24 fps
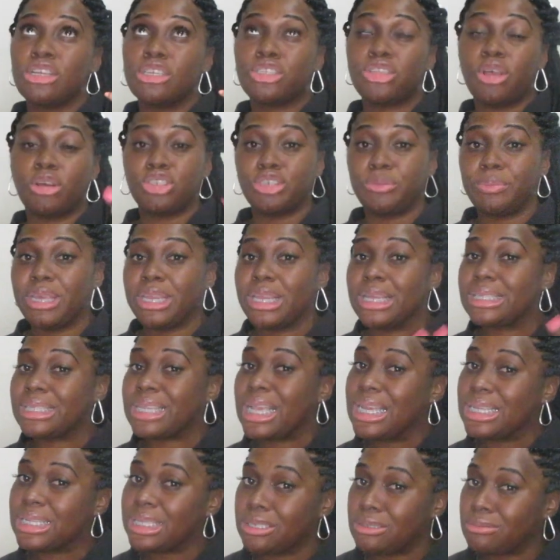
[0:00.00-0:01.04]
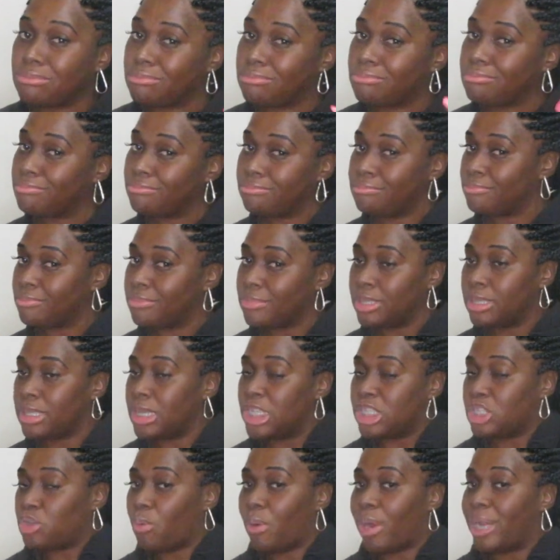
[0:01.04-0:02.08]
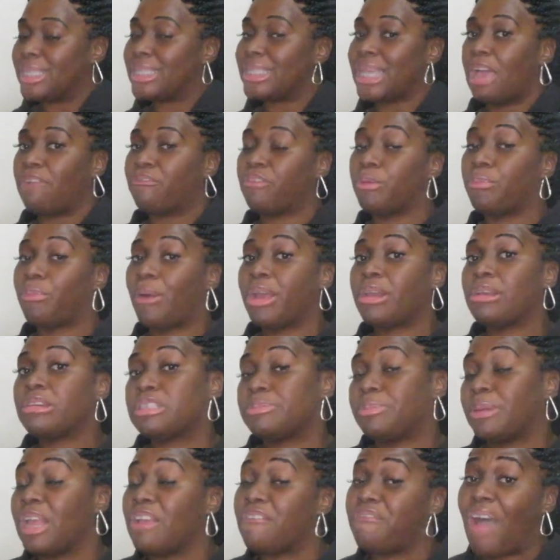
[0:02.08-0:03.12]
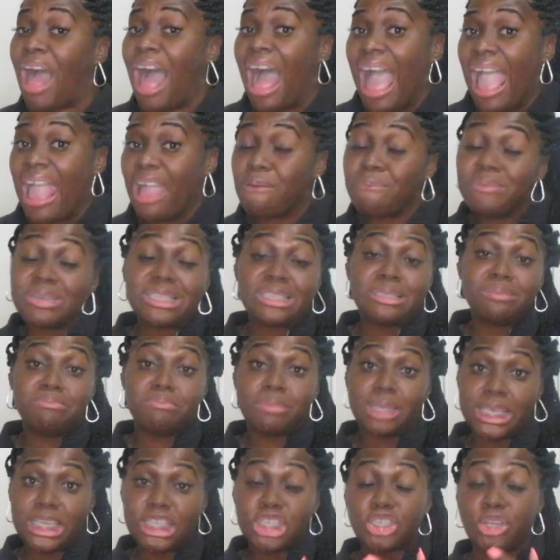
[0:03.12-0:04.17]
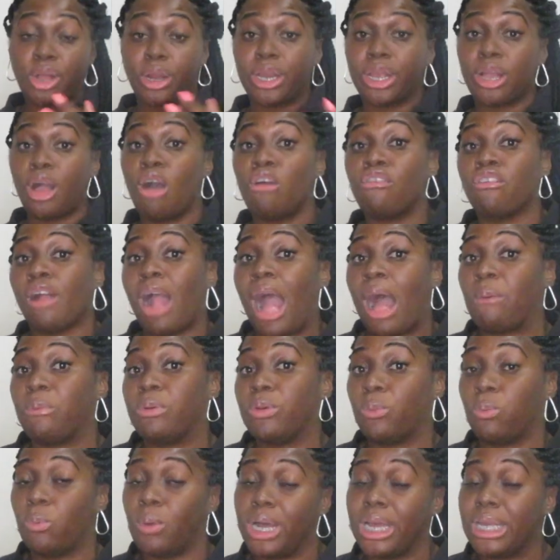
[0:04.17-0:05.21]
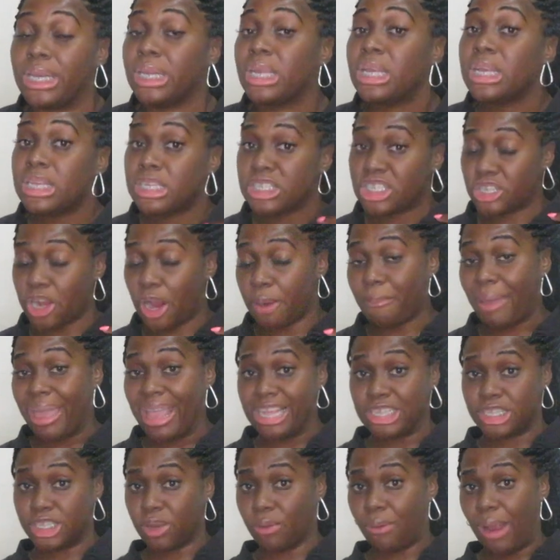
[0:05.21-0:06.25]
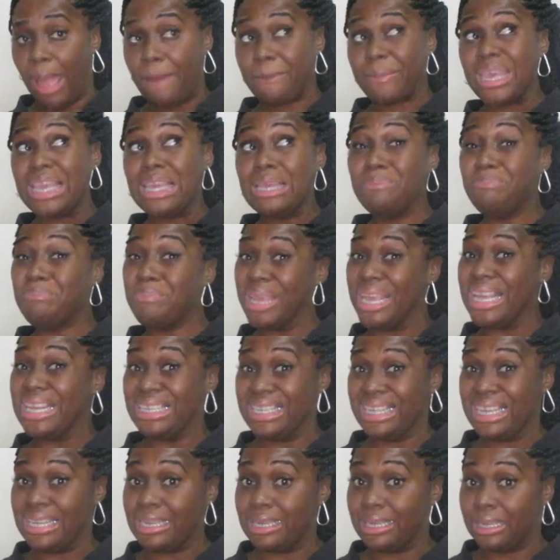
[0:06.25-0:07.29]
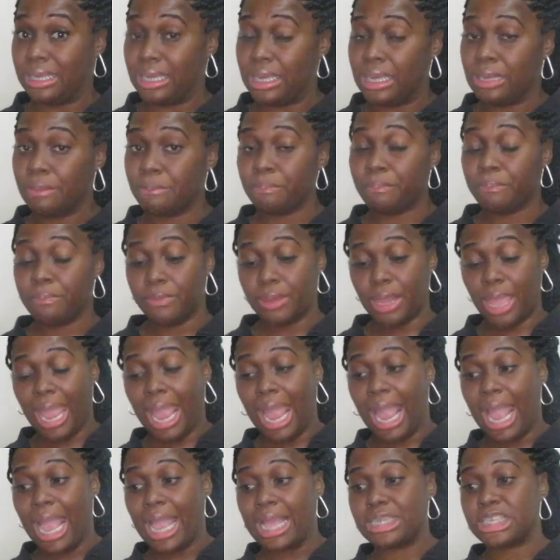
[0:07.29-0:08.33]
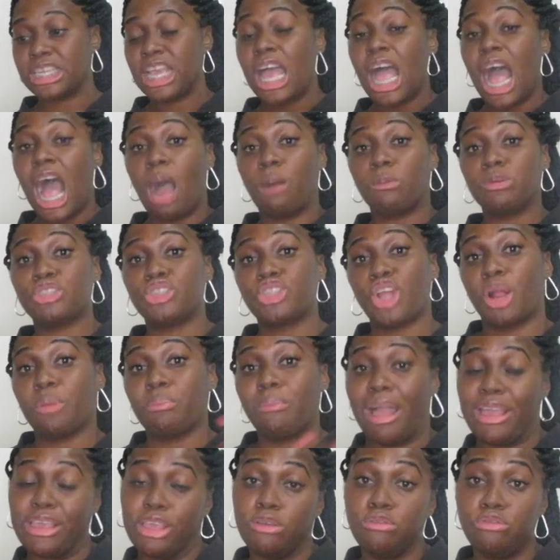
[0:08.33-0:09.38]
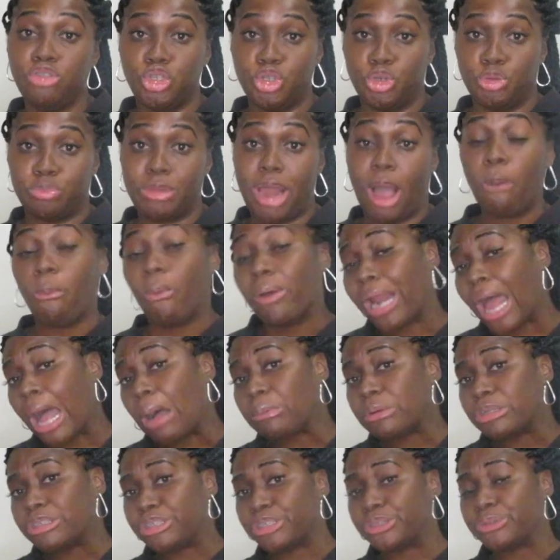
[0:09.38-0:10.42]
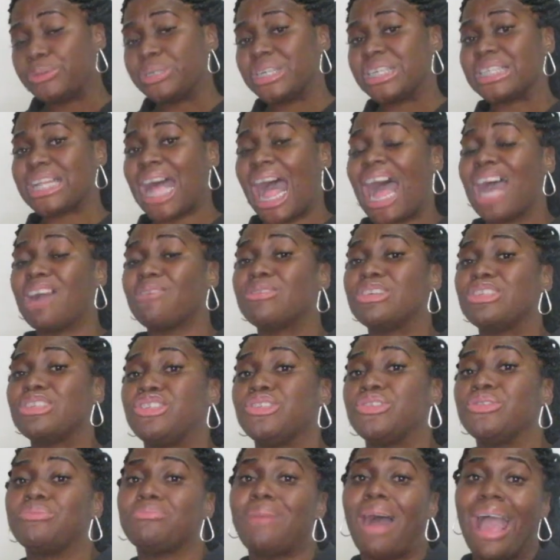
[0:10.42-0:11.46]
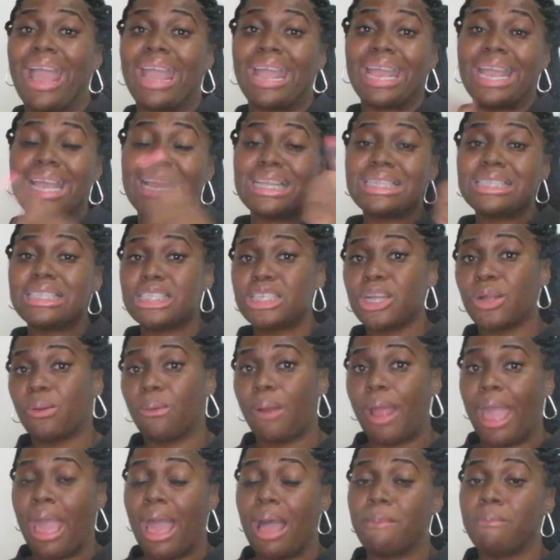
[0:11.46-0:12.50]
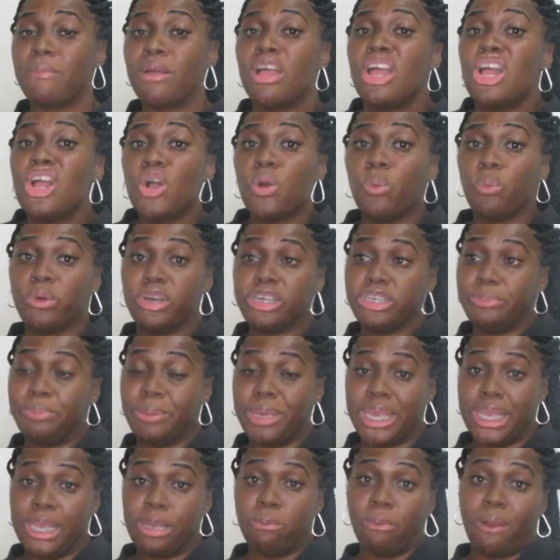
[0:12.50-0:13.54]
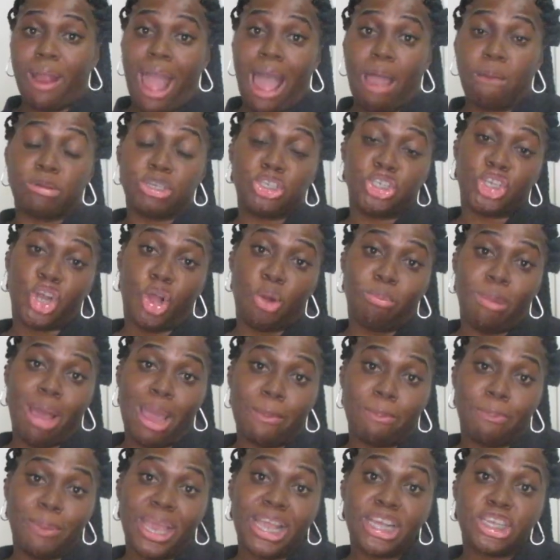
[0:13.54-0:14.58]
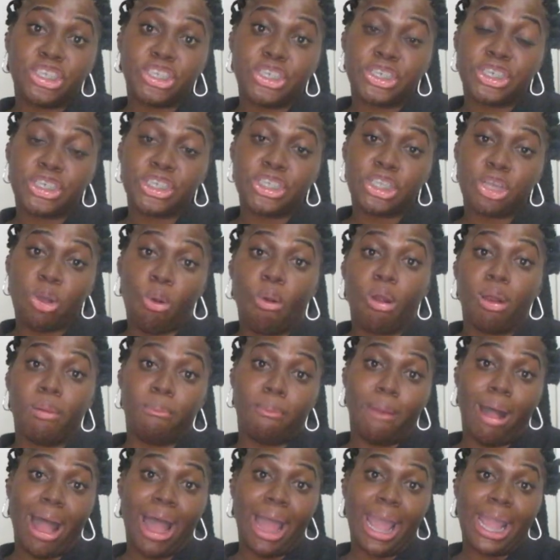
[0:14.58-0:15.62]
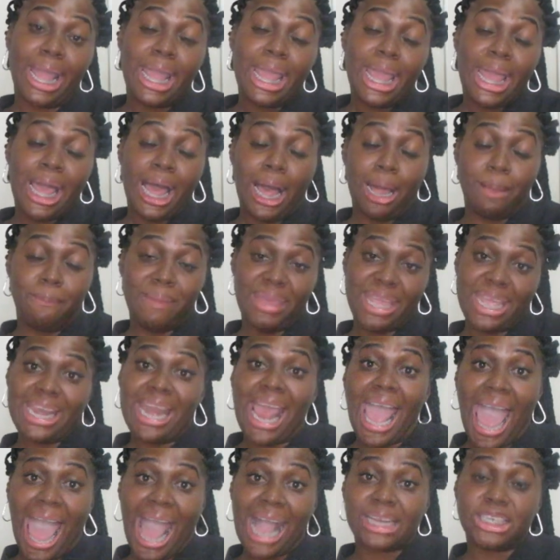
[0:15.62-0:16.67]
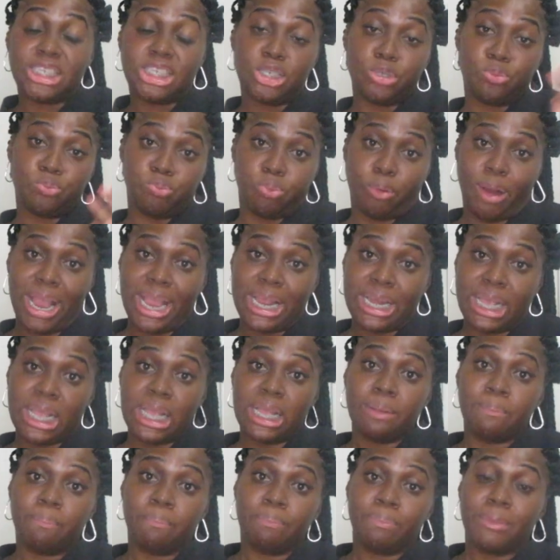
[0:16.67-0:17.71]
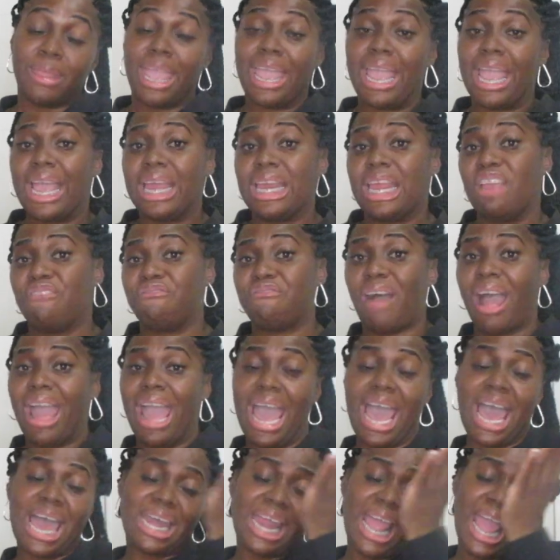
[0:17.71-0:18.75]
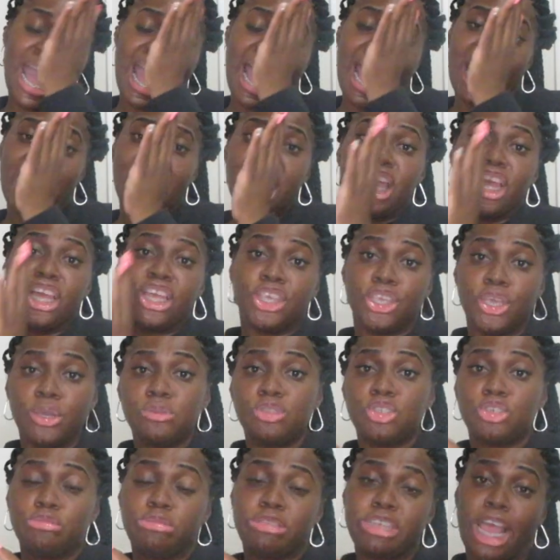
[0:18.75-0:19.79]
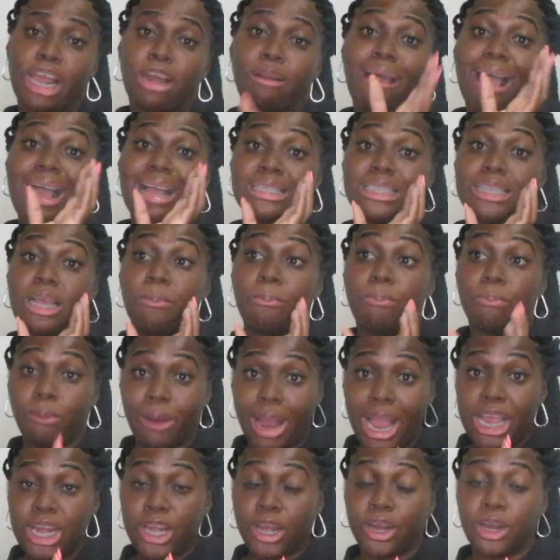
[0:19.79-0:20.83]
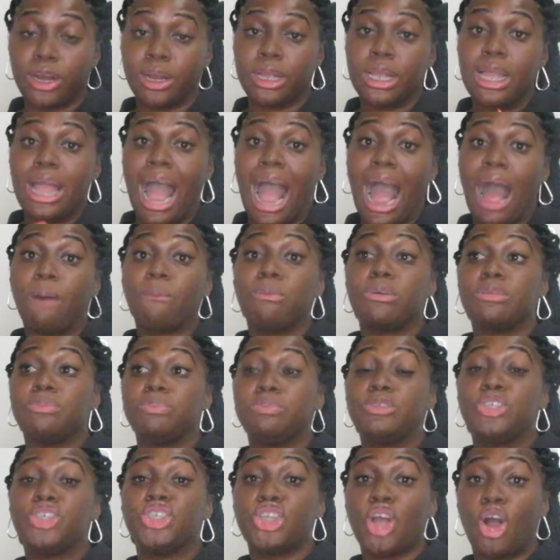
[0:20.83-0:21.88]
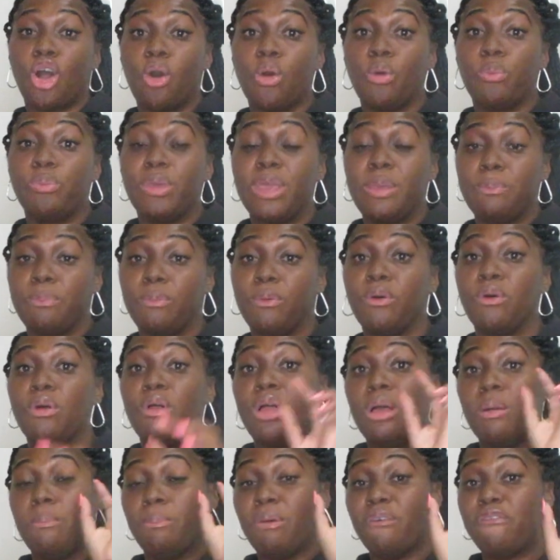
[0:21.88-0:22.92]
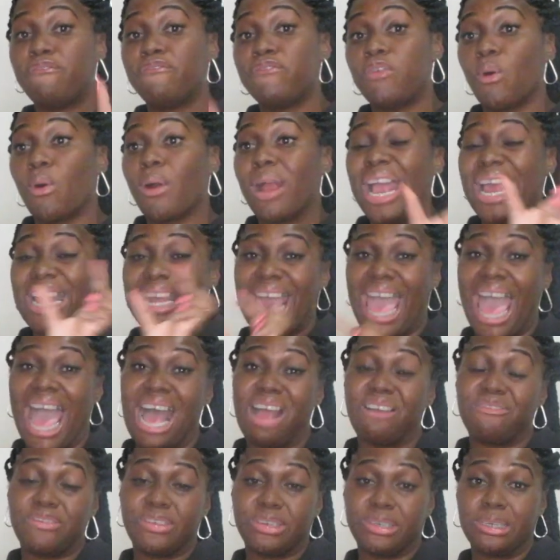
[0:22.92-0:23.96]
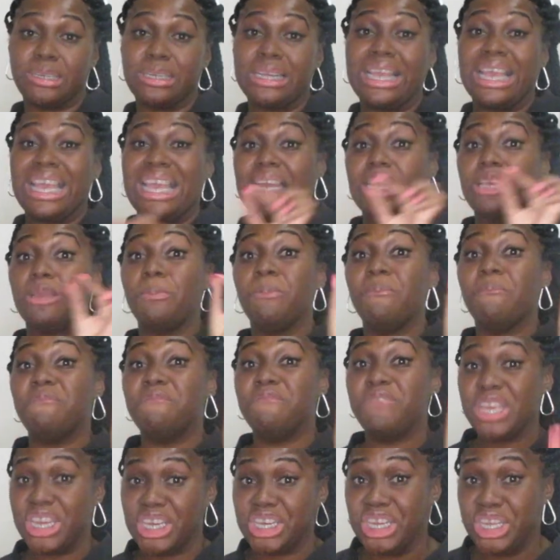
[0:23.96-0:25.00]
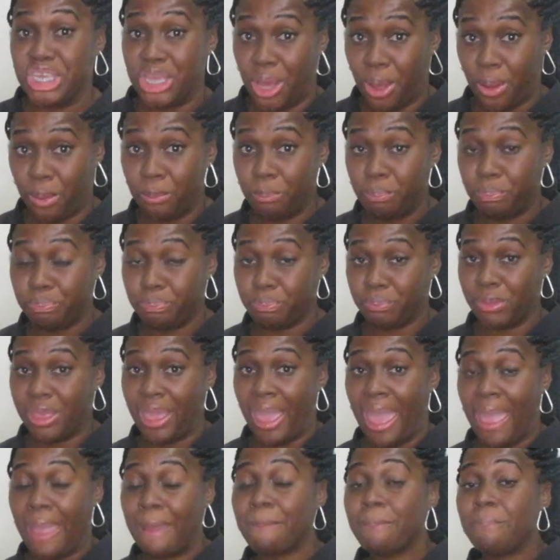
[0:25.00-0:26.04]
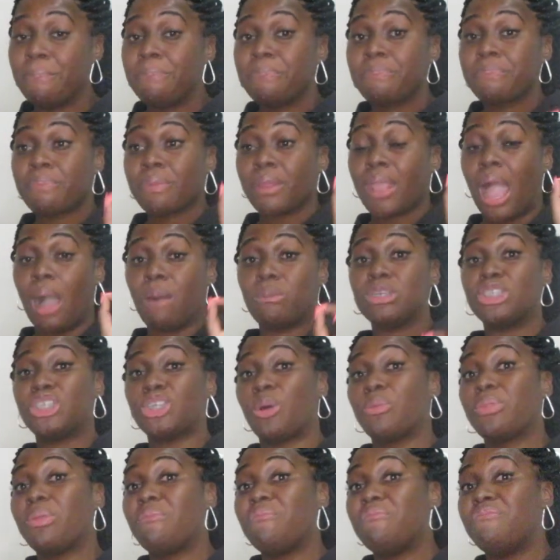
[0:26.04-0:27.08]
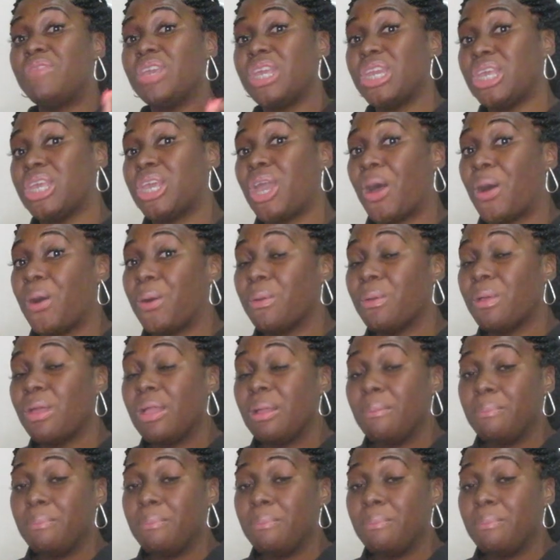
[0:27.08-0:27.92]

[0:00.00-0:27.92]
social medias isn't where it's at for braiders, but if it was me starting over, I would start my Instagram immediately, and I would start my YouTube. Now what I would do is I do my Instagram would be where I would show my pictures or my in action braiding, and if I had a YouTube channel as a braider, I would show people before and after in video, okay? I would show them video